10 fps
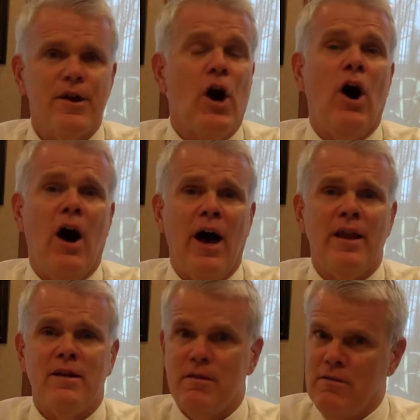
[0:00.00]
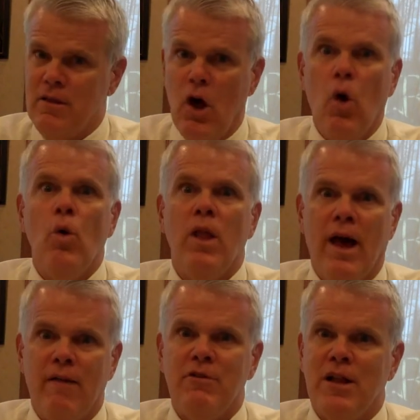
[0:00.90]
gone. Low
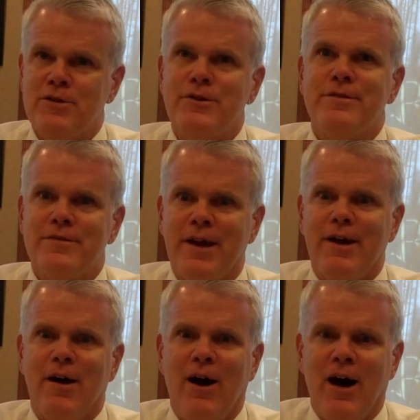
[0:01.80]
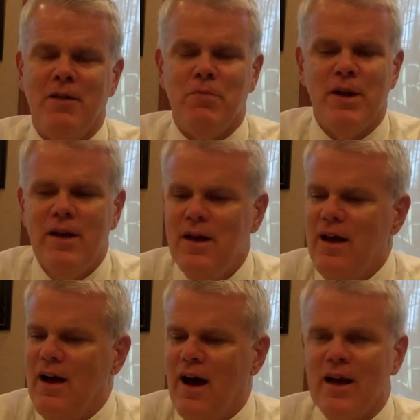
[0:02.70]
level. I shouldn't say gone, but
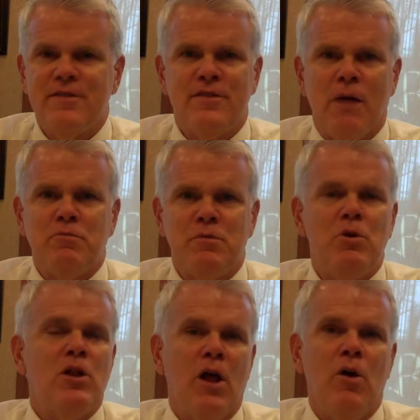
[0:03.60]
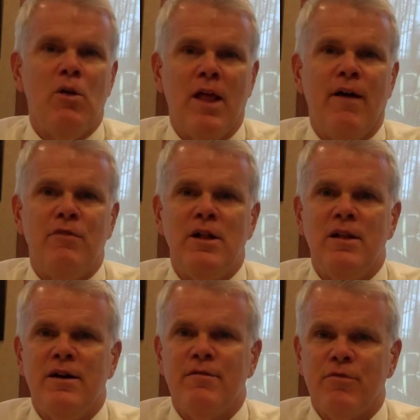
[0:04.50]
acceptable low
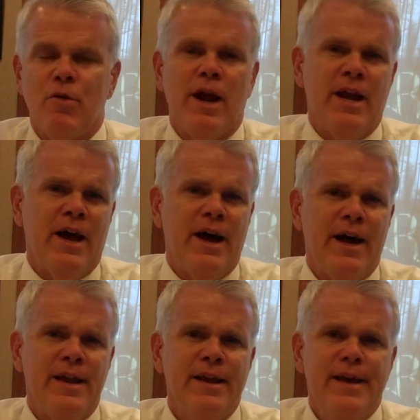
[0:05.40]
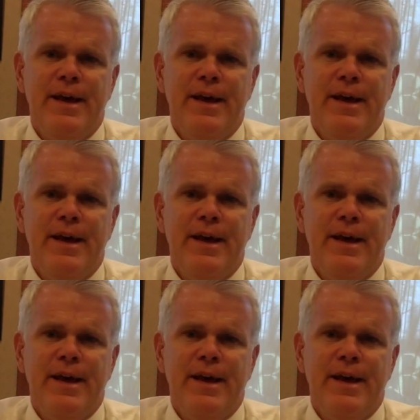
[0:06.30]
level of radon.